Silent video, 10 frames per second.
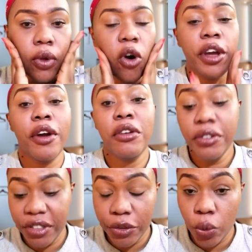Okay, you can use
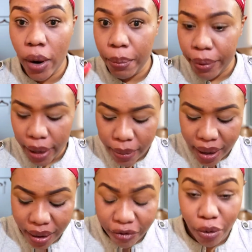just one primer.
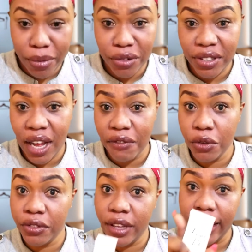For me, see, I've
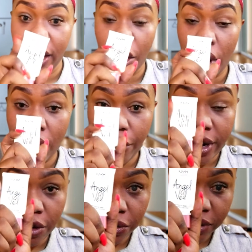already
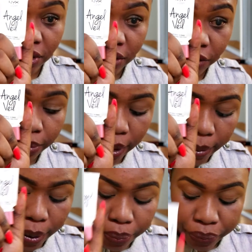used this primer.